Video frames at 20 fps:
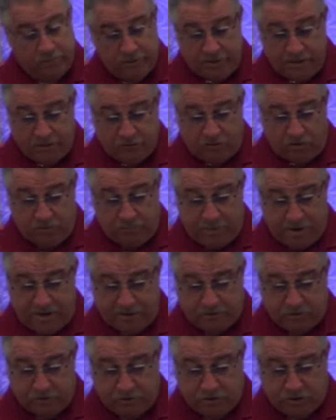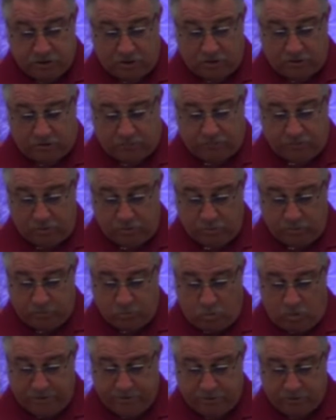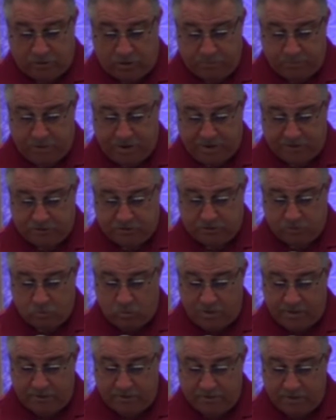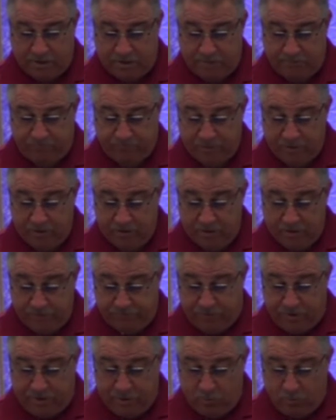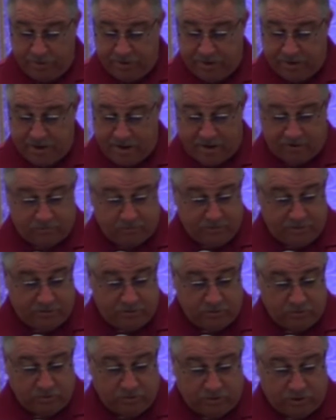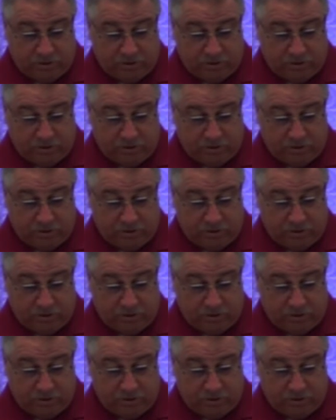Then I drove back to the church filled with wonder on Patsy's wedding day. If anyone had asked me to